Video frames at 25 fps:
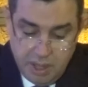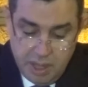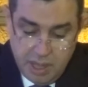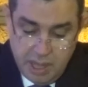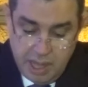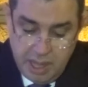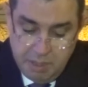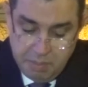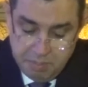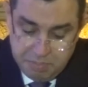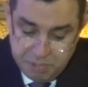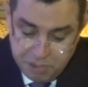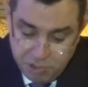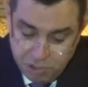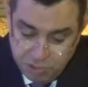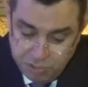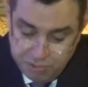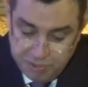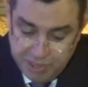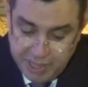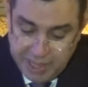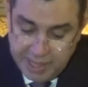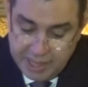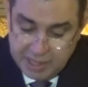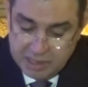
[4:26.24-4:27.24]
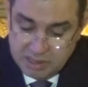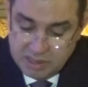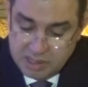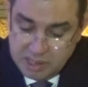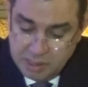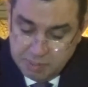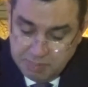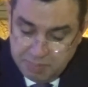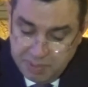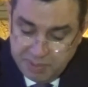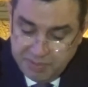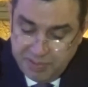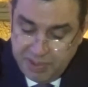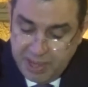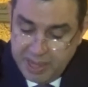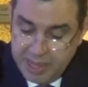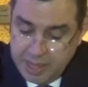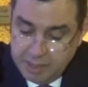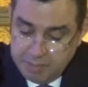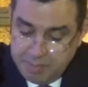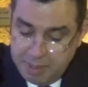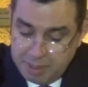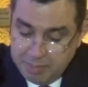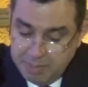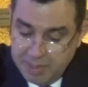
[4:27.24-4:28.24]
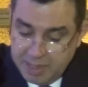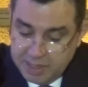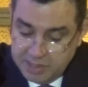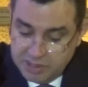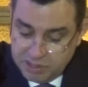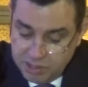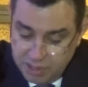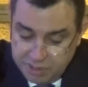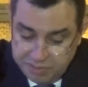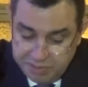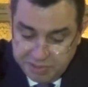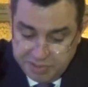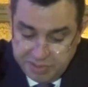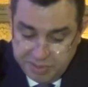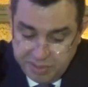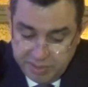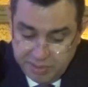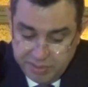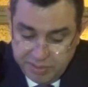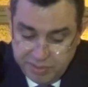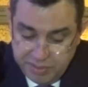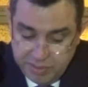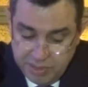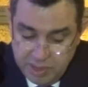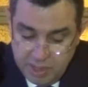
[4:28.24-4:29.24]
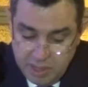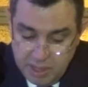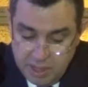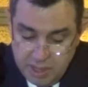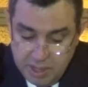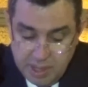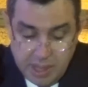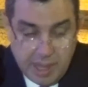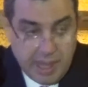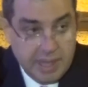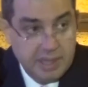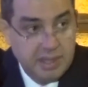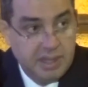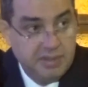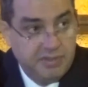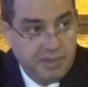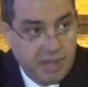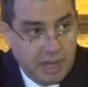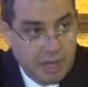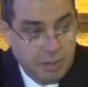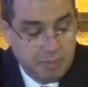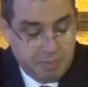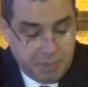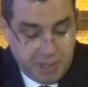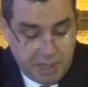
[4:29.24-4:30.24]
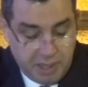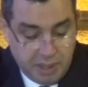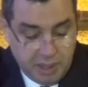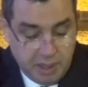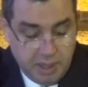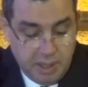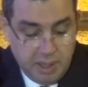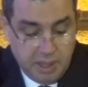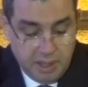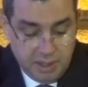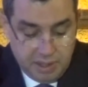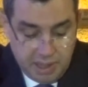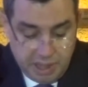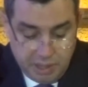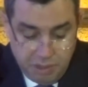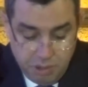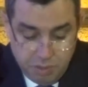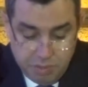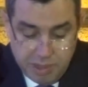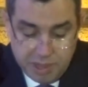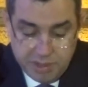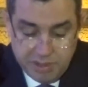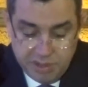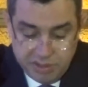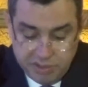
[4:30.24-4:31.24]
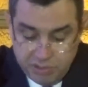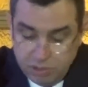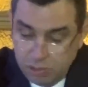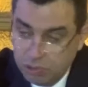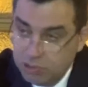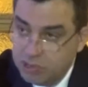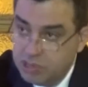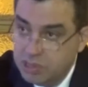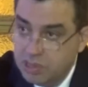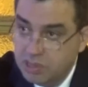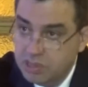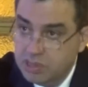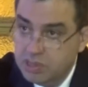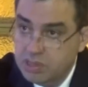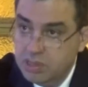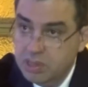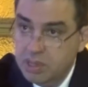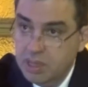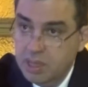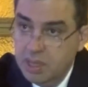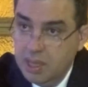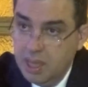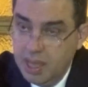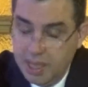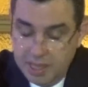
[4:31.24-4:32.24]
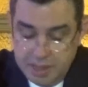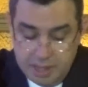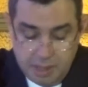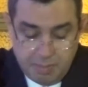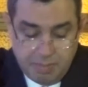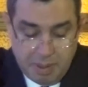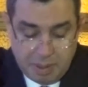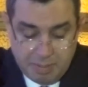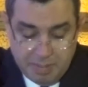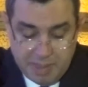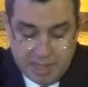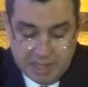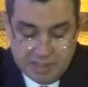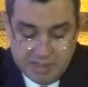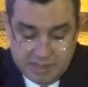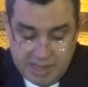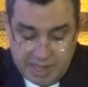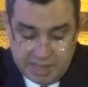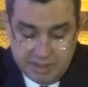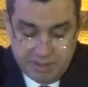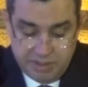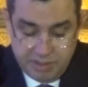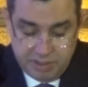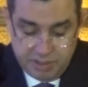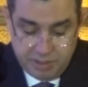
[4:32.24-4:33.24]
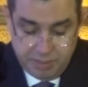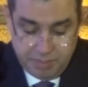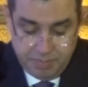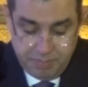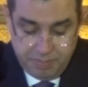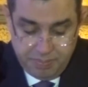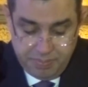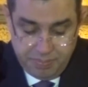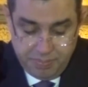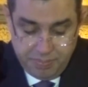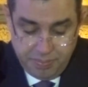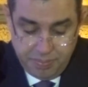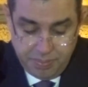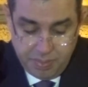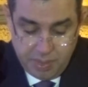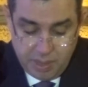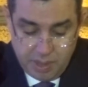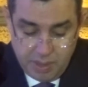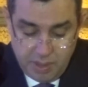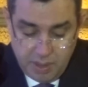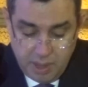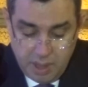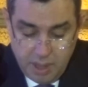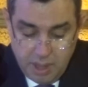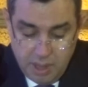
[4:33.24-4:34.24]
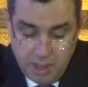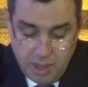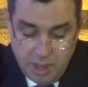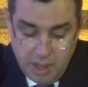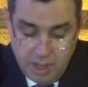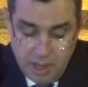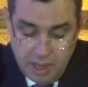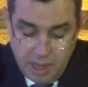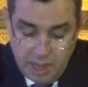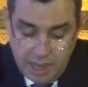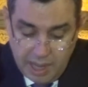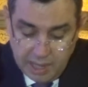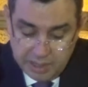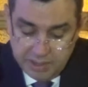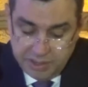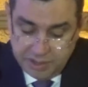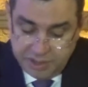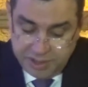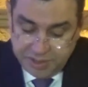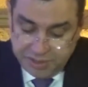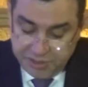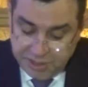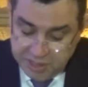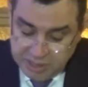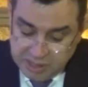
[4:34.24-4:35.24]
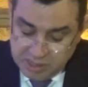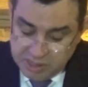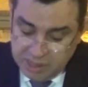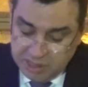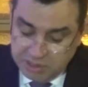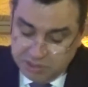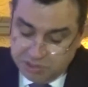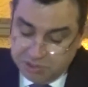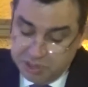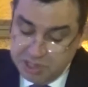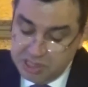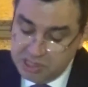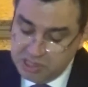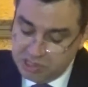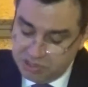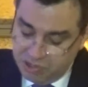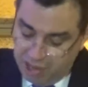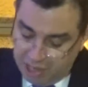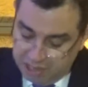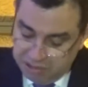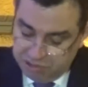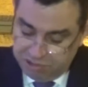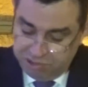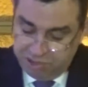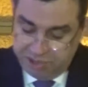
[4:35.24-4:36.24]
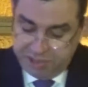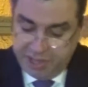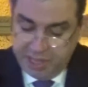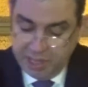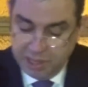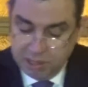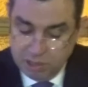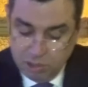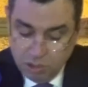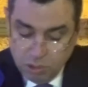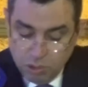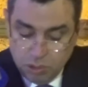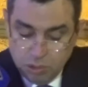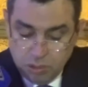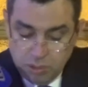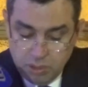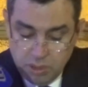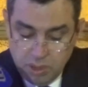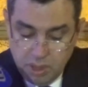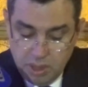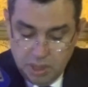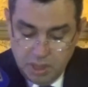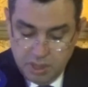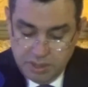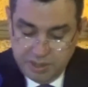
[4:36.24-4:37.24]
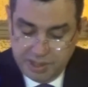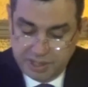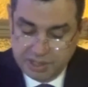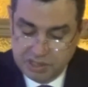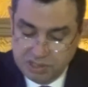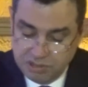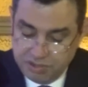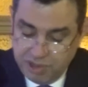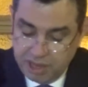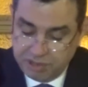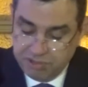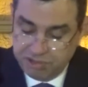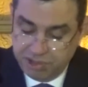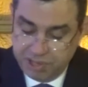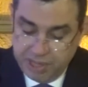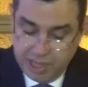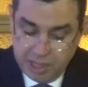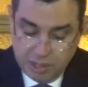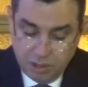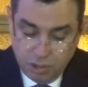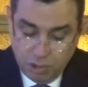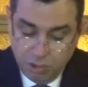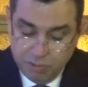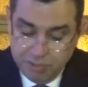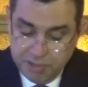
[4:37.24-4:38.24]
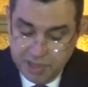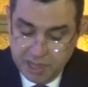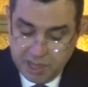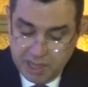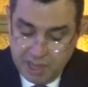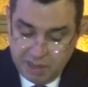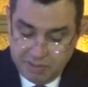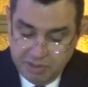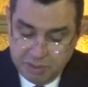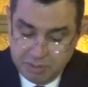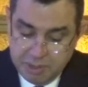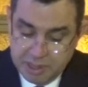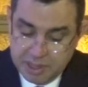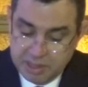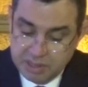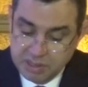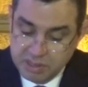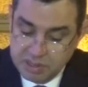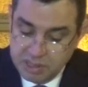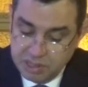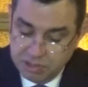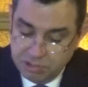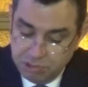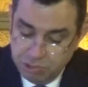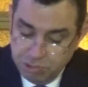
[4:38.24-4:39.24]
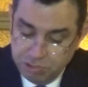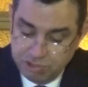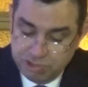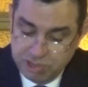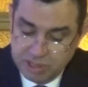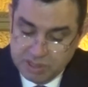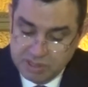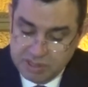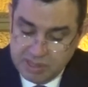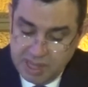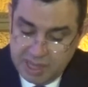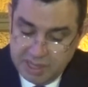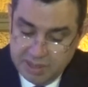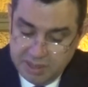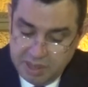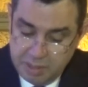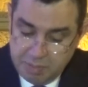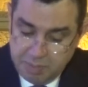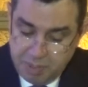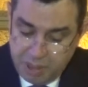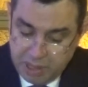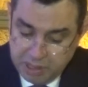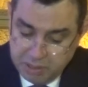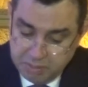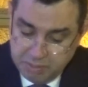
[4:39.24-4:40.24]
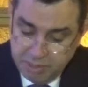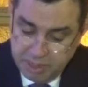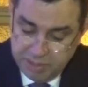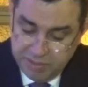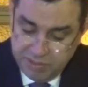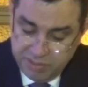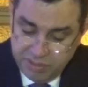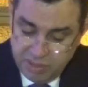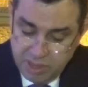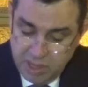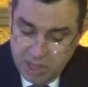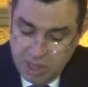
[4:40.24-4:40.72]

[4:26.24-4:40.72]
improving and simplifying public services, and developing the human resources in the public sector. Under a recent restructuring law, the restructuring law of the government institutions and departments,